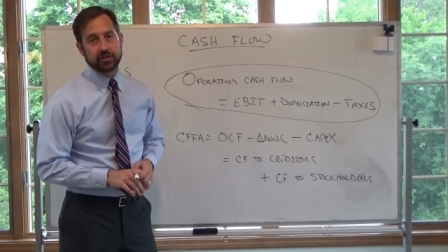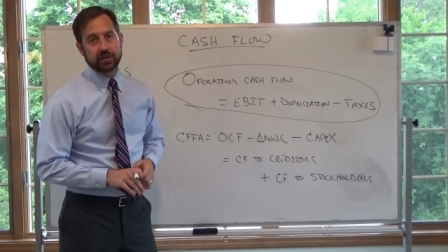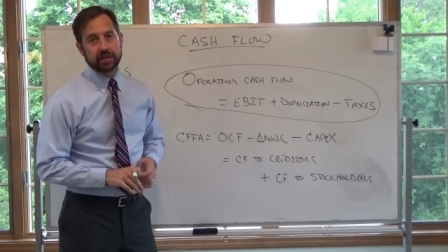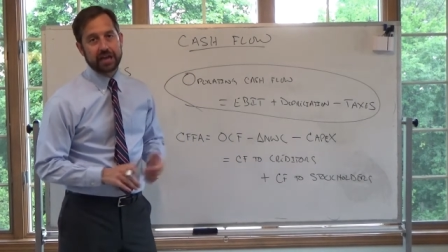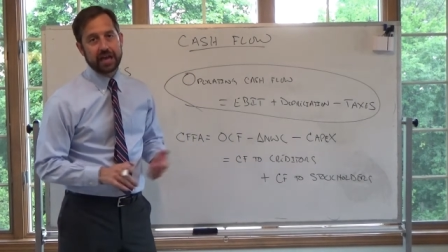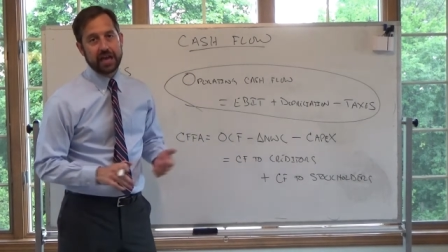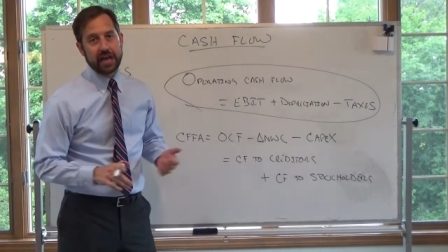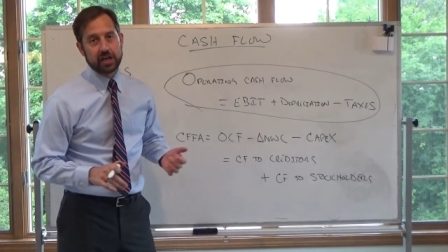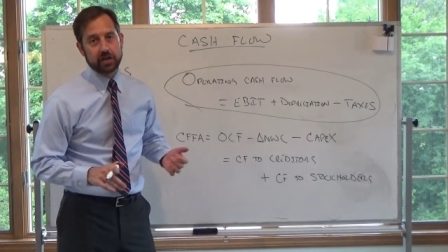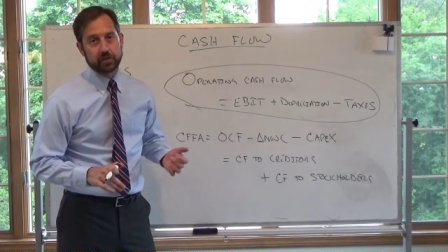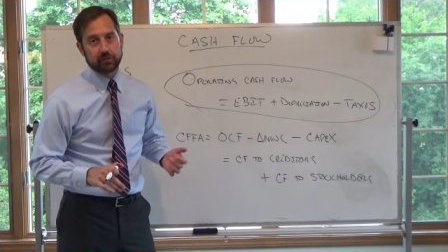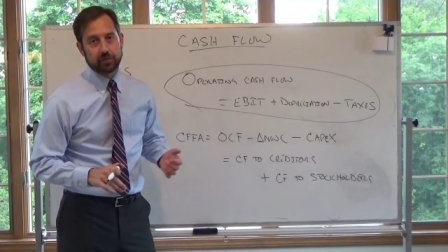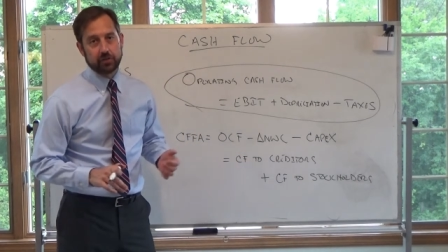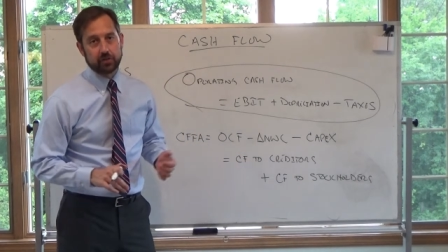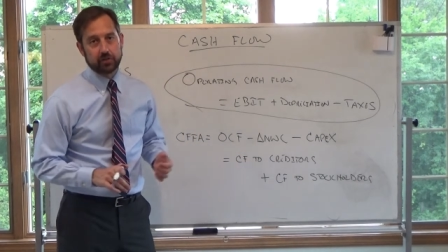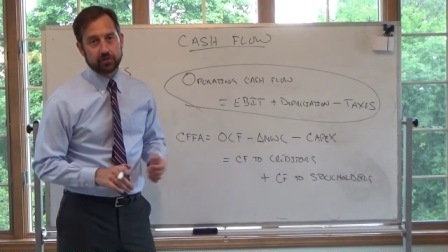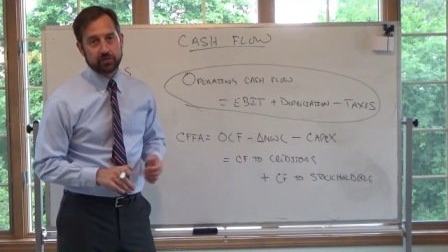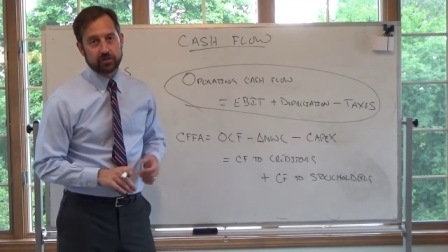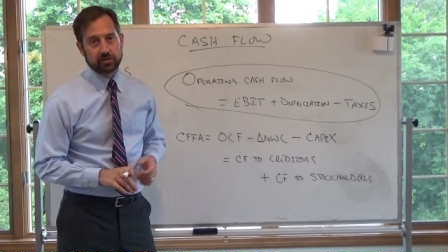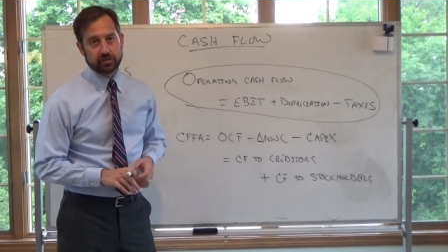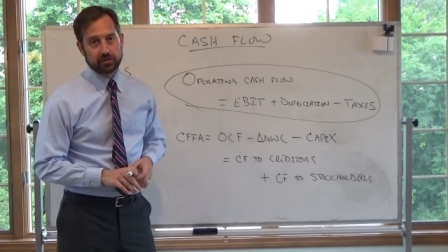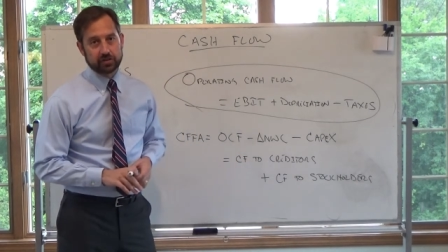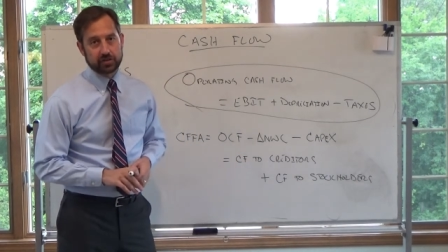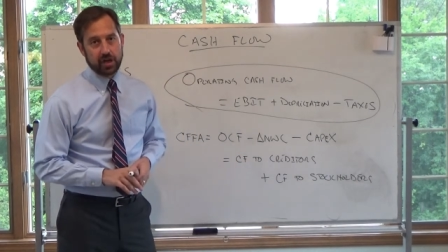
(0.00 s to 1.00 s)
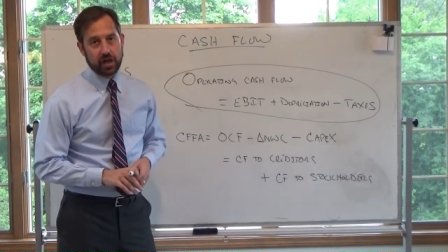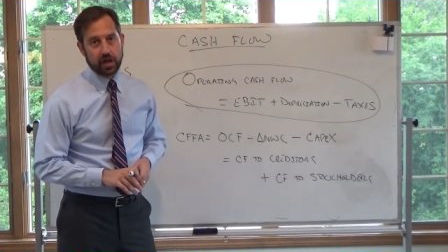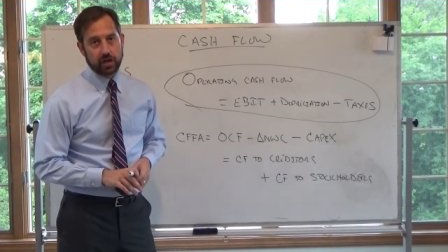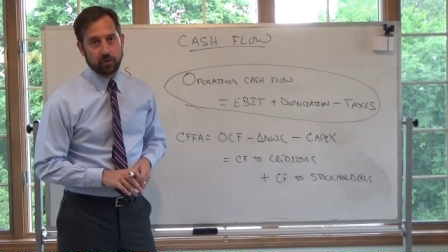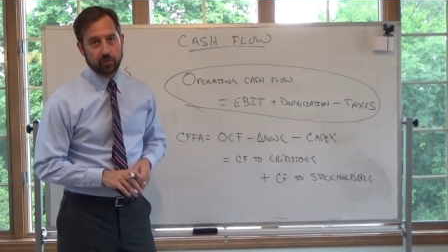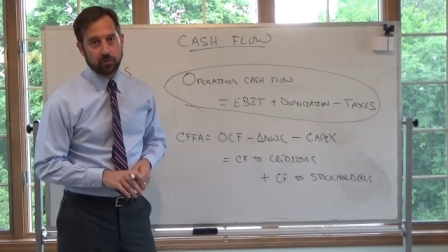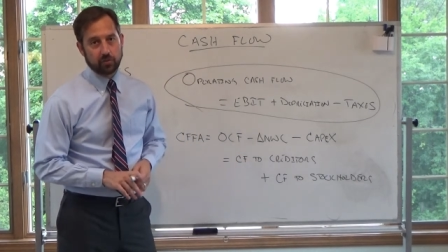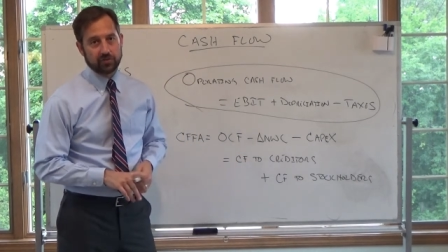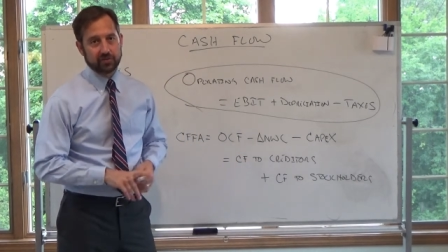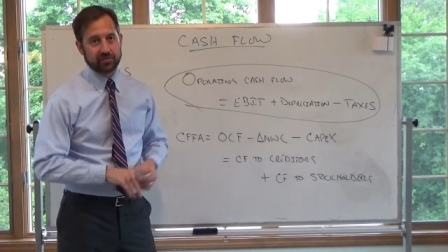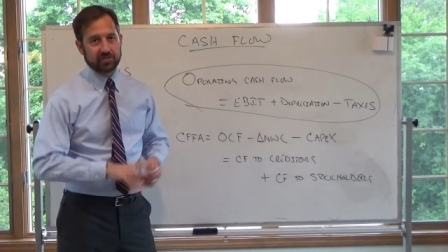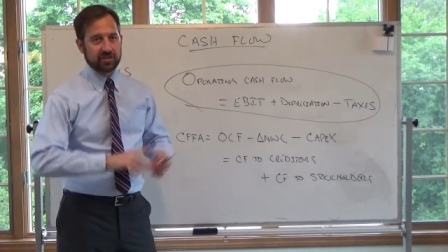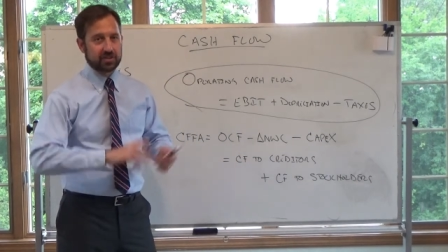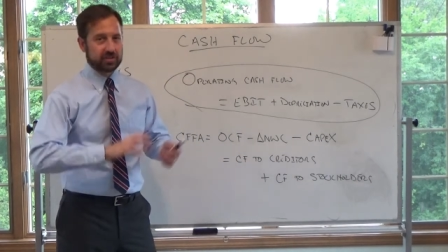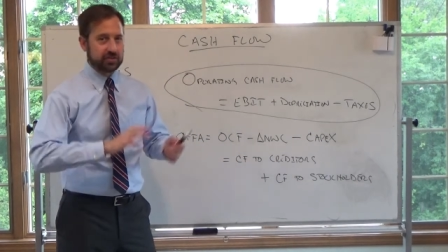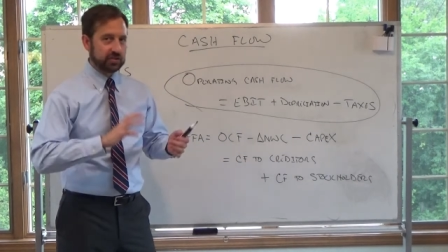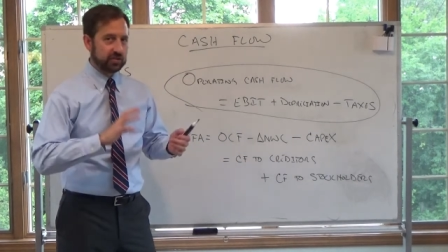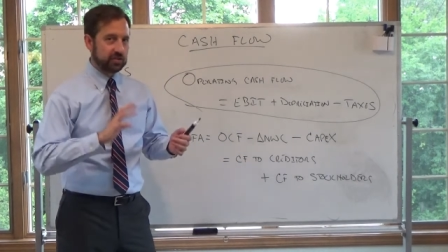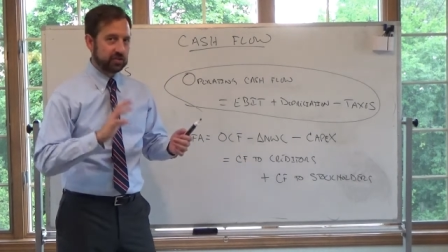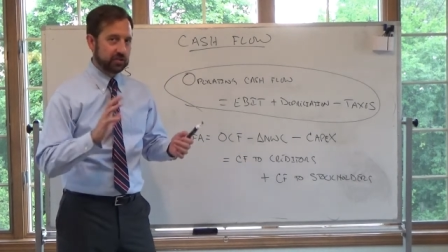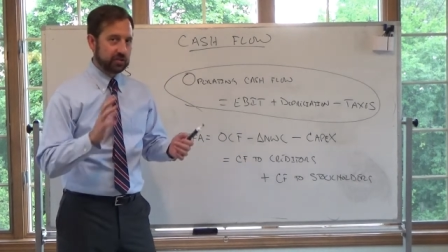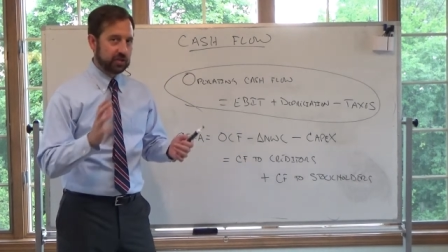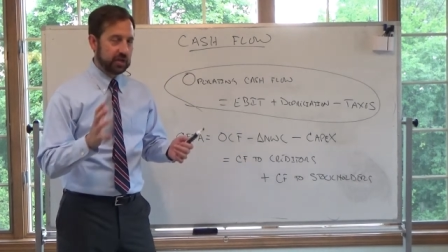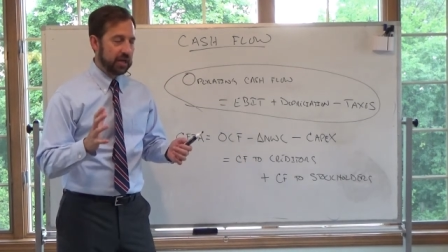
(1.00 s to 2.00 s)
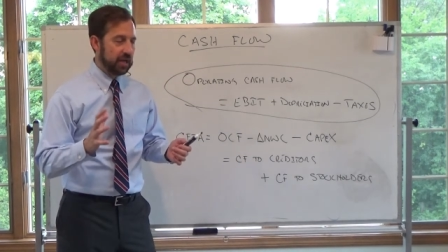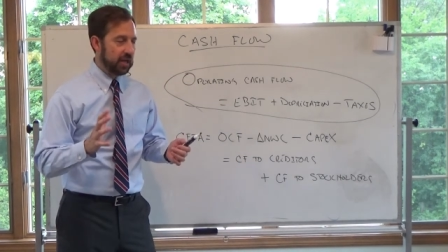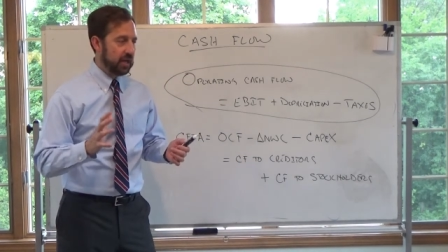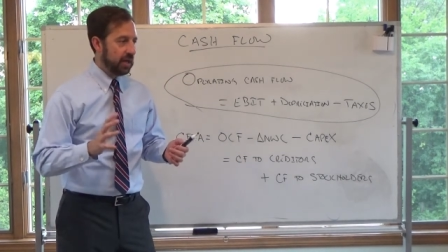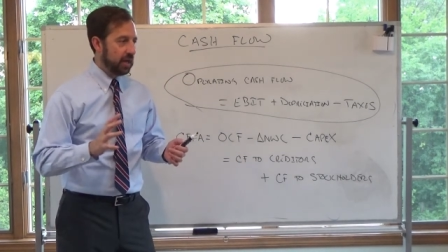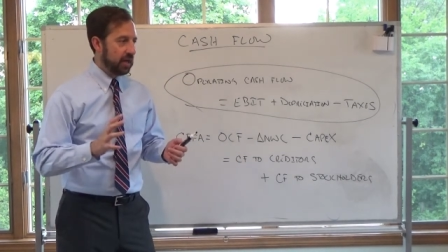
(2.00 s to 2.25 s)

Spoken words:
and cash flows to stockholders. This is,